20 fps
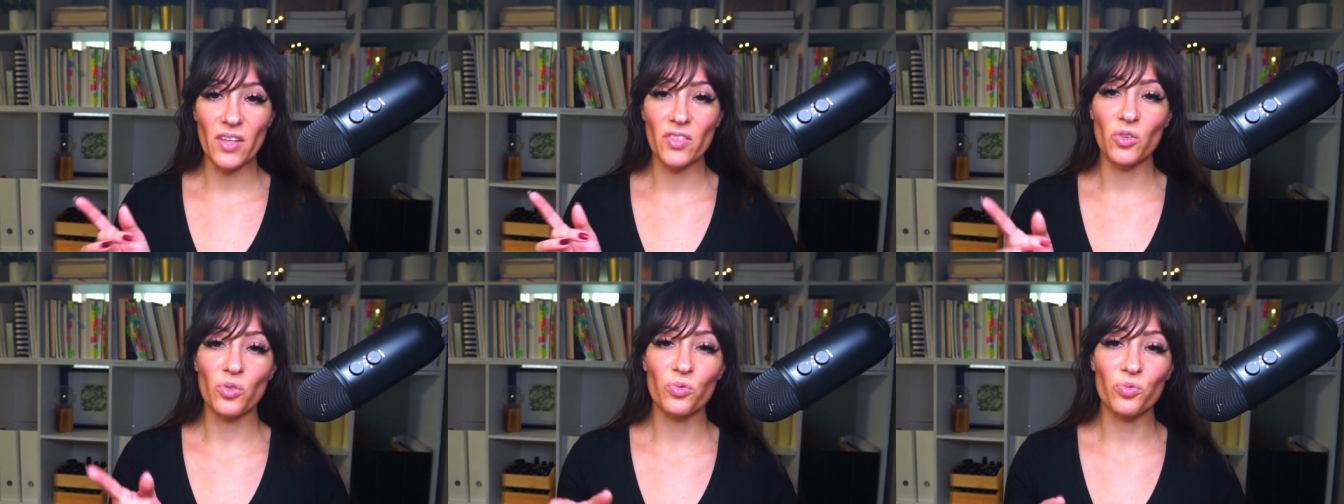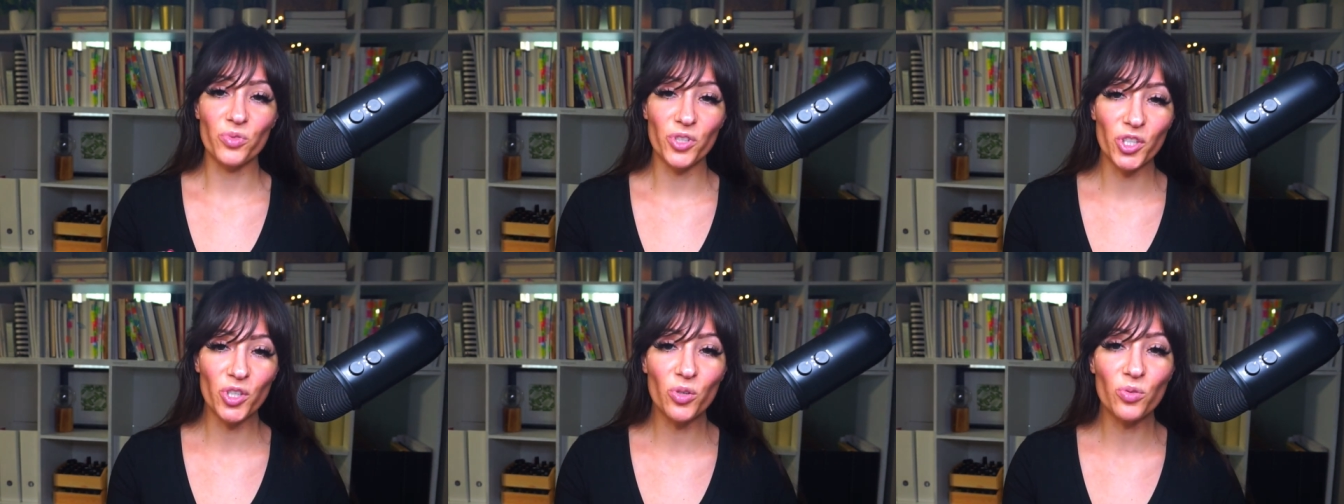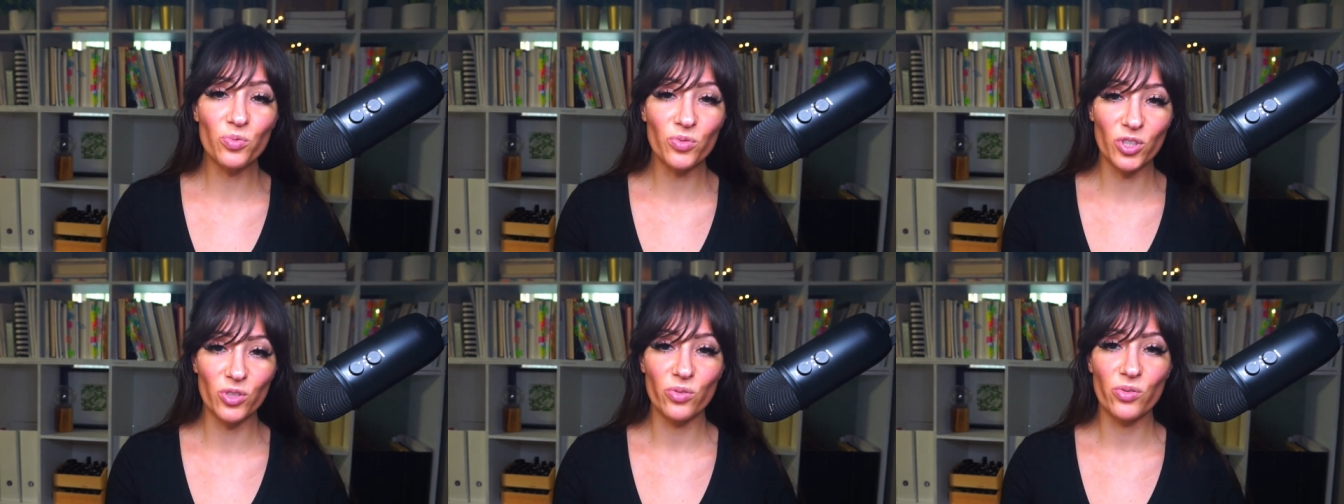and the
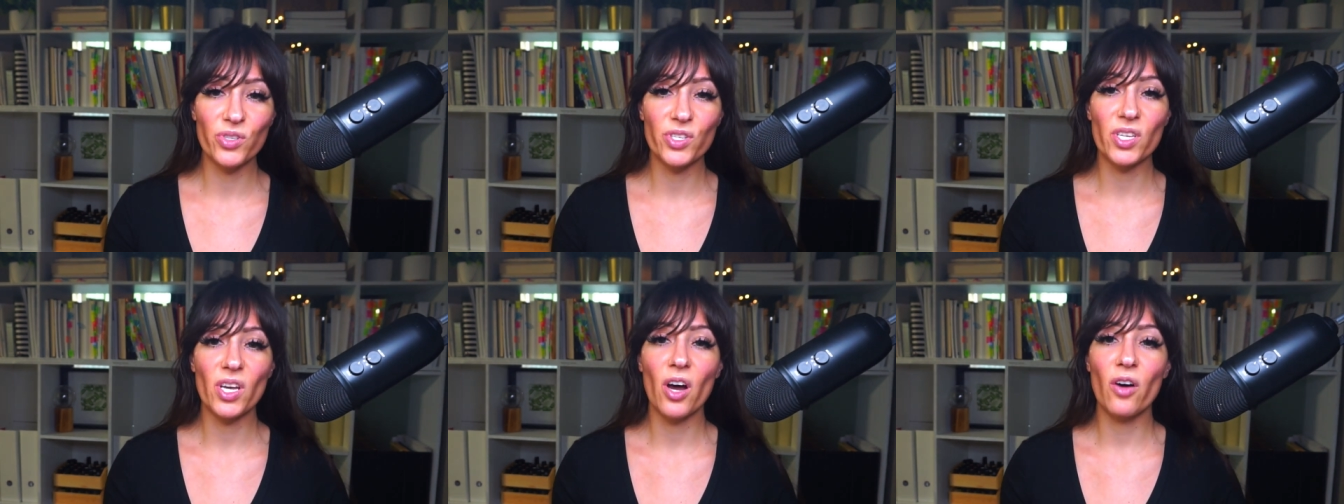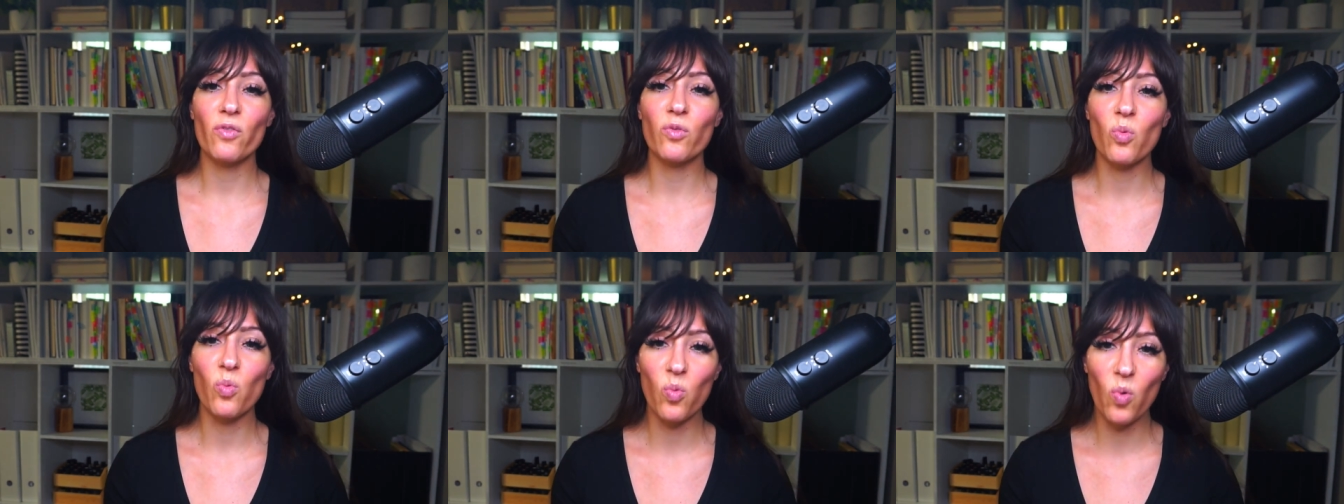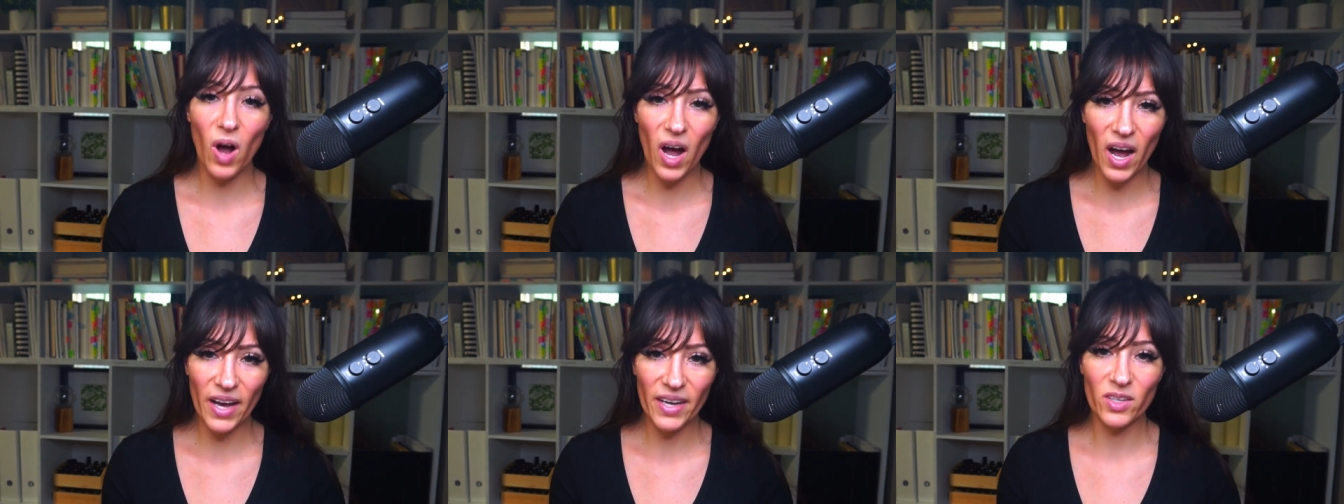real roots of
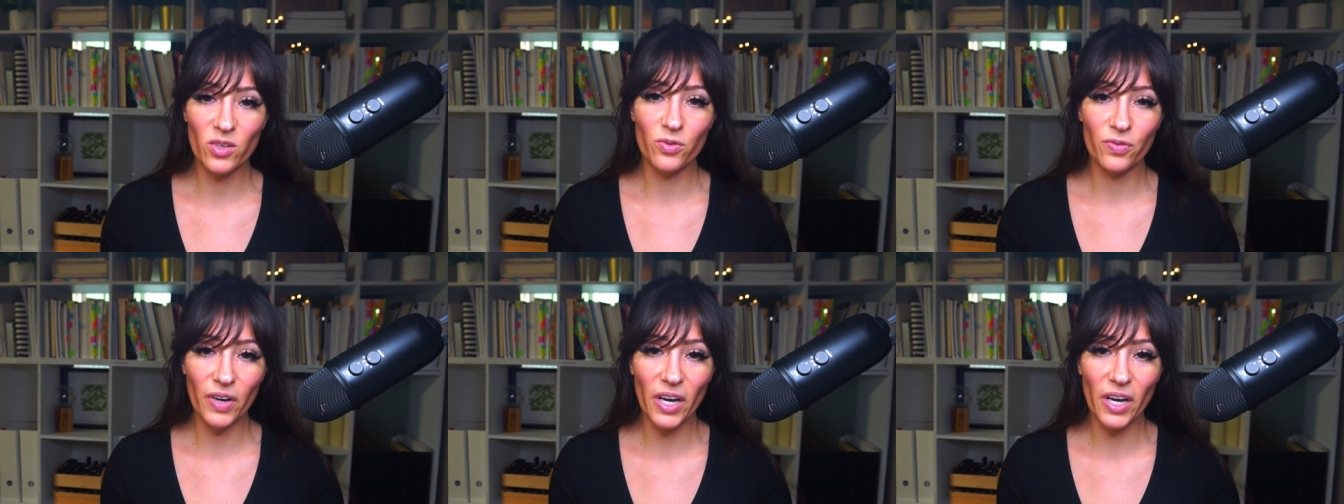why you